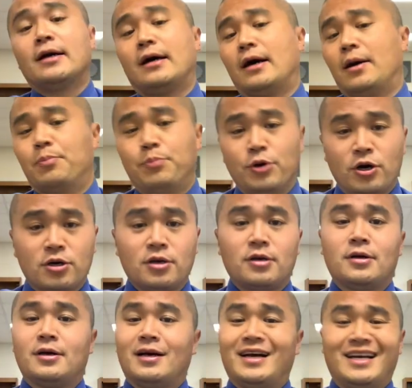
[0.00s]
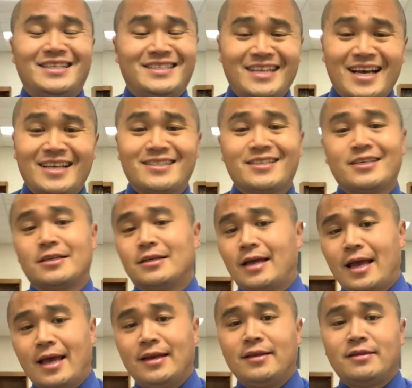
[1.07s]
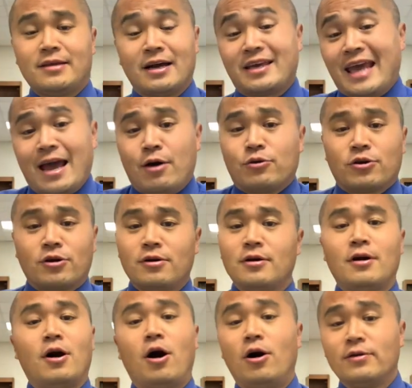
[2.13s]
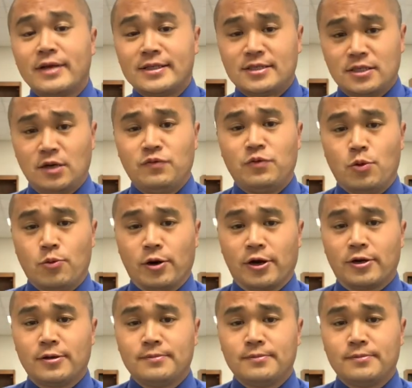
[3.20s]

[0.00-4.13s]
a book, a desk, a counter, all that stuff will work.